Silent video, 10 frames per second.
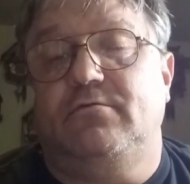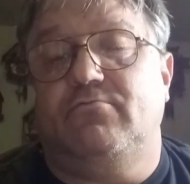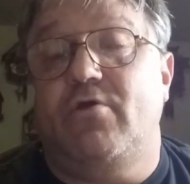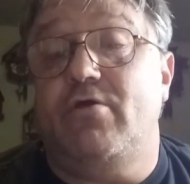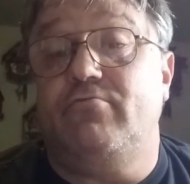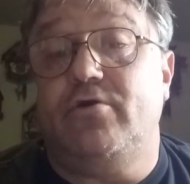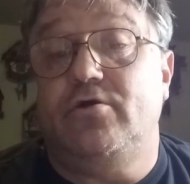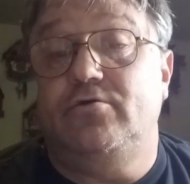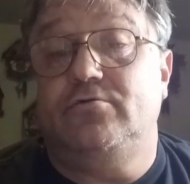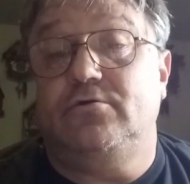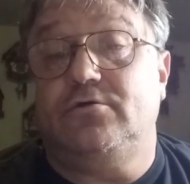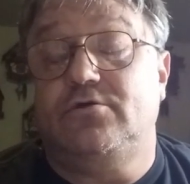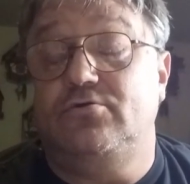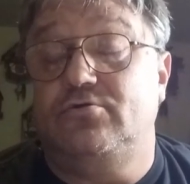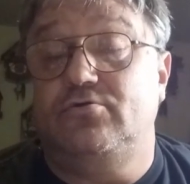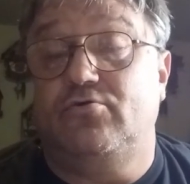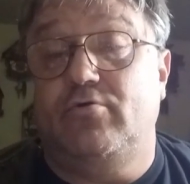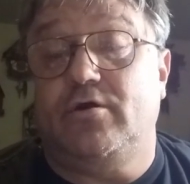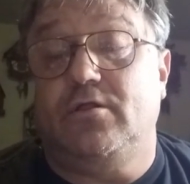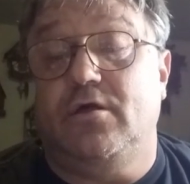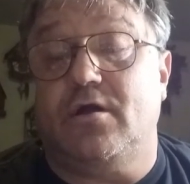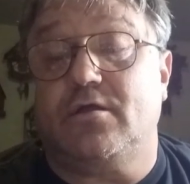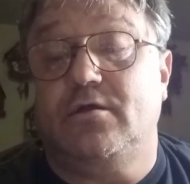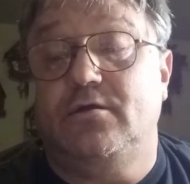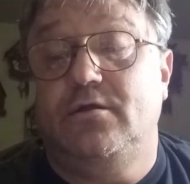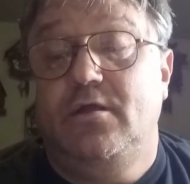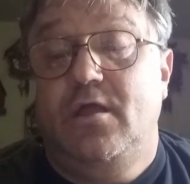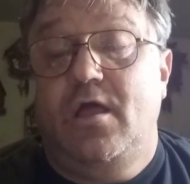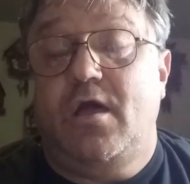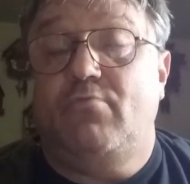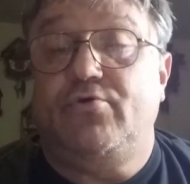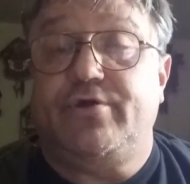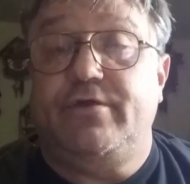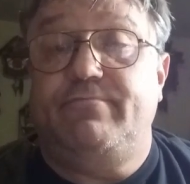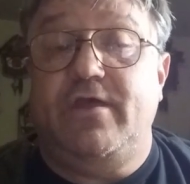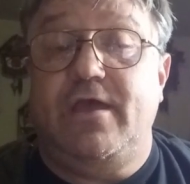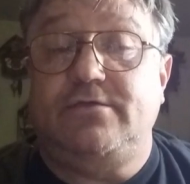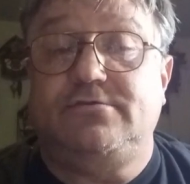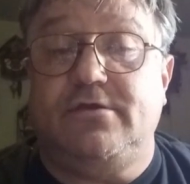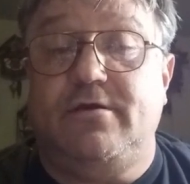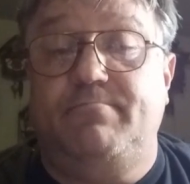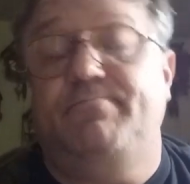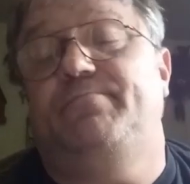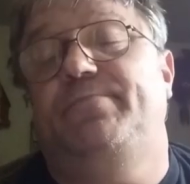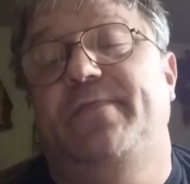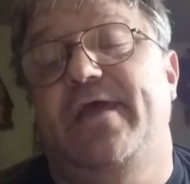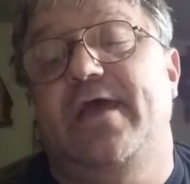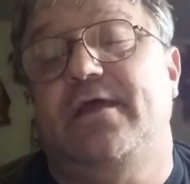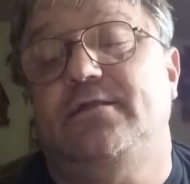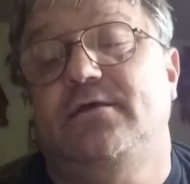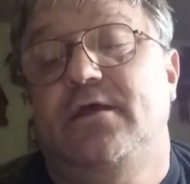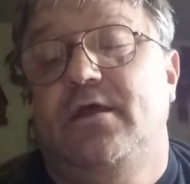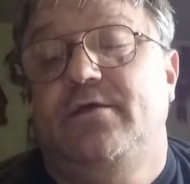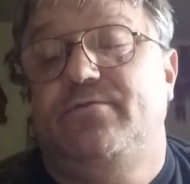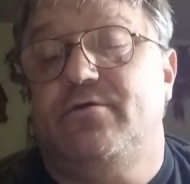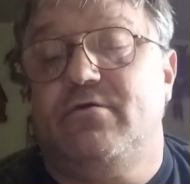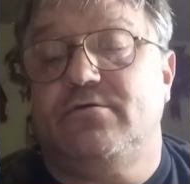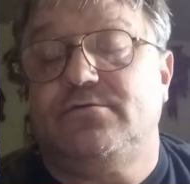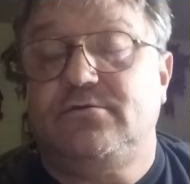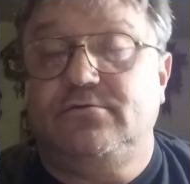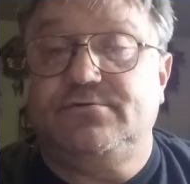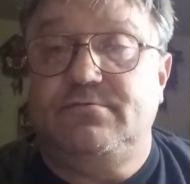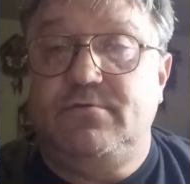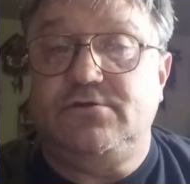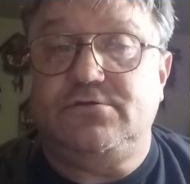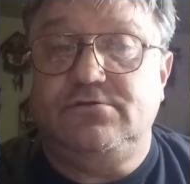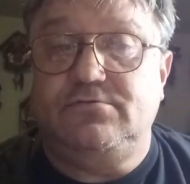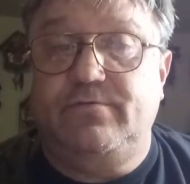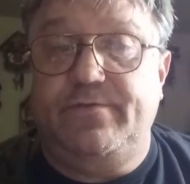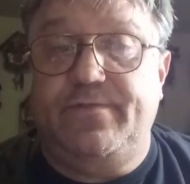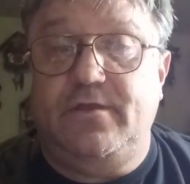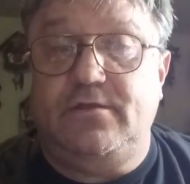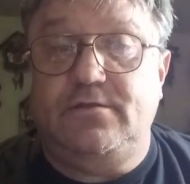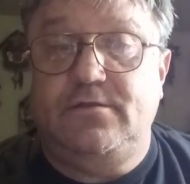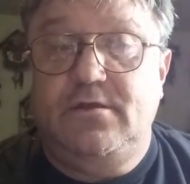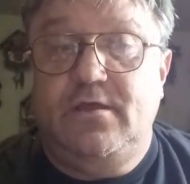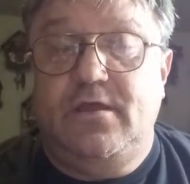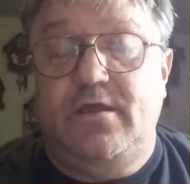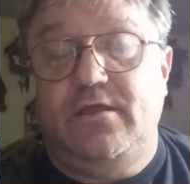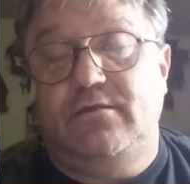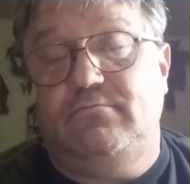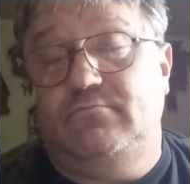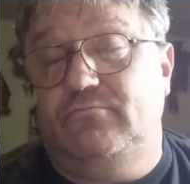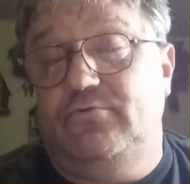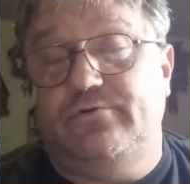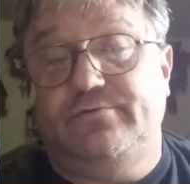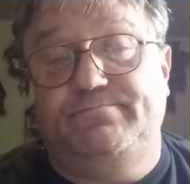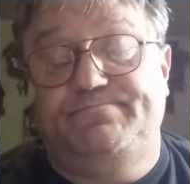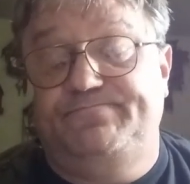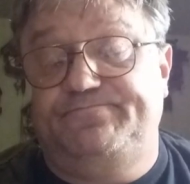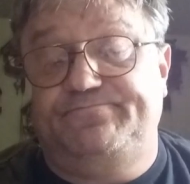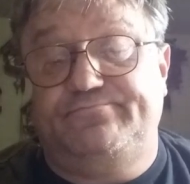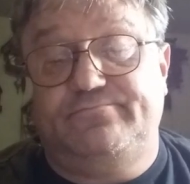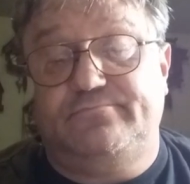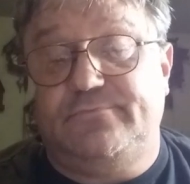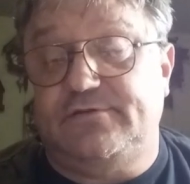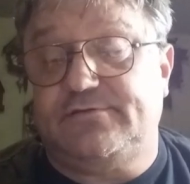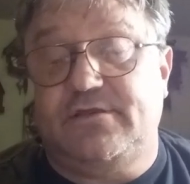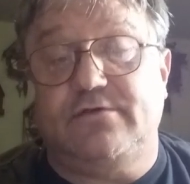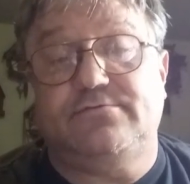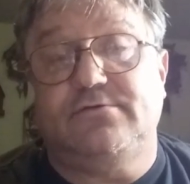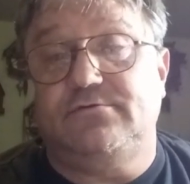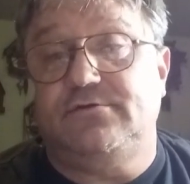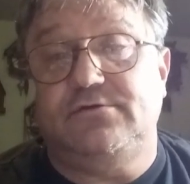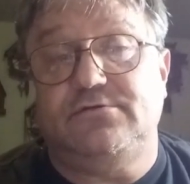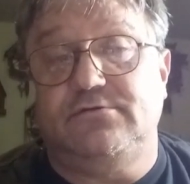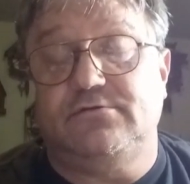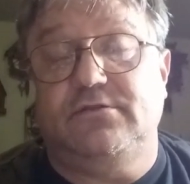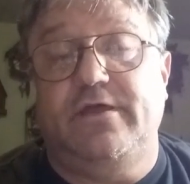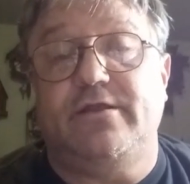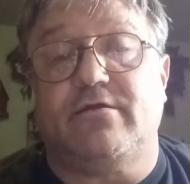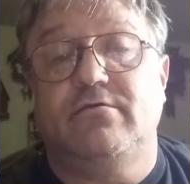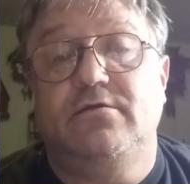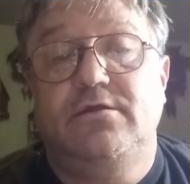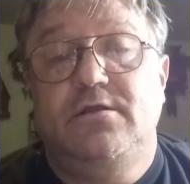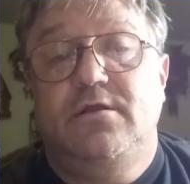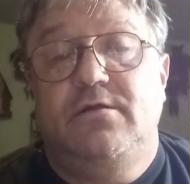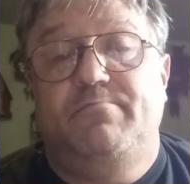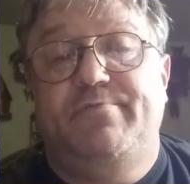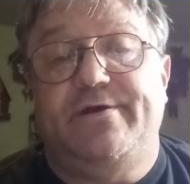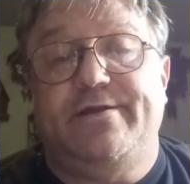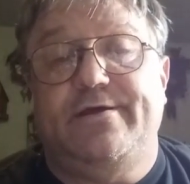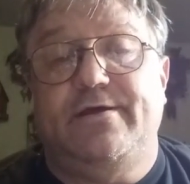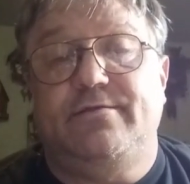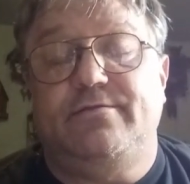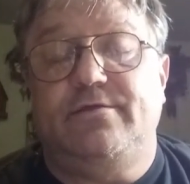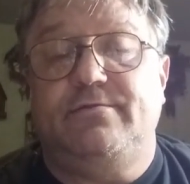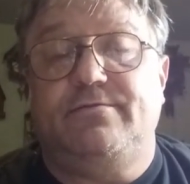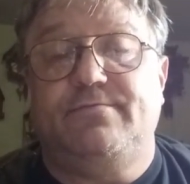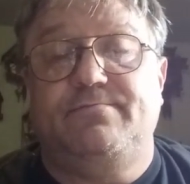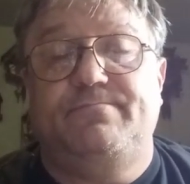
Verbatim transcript: Railroad Cuckoo Quail Clock. I will give you a heads up that there are still some issues with it, and we'll discuss those issues later, but uh, this